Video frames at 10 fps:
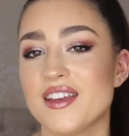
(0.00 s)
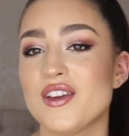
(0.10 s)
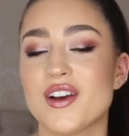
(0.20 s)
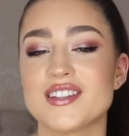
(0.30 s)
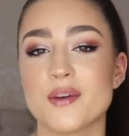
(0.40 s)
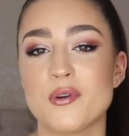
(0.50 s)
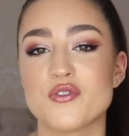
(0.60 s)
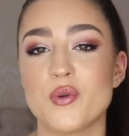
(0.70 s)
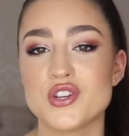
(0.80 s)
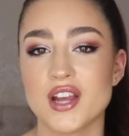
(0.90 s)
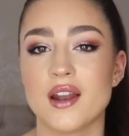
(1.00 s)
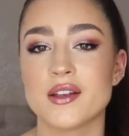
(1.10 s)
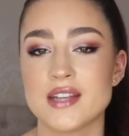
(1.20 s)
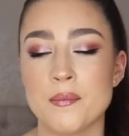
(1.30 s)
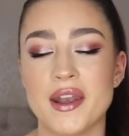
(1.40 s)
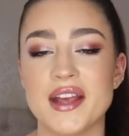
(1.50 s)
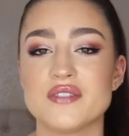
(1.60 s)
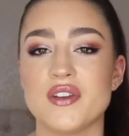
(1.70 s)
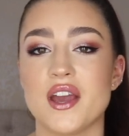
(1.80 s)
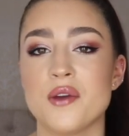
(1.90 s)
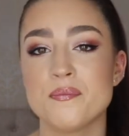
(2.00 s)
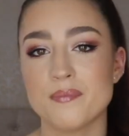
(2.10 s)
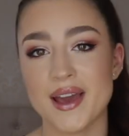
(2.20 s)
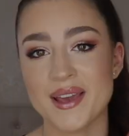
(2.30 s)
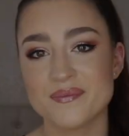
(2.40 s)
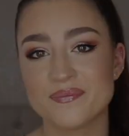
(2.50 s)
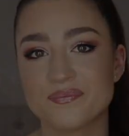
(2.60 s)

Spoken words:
Thank you guys so much for watching and I'll see you in my next video. Bye.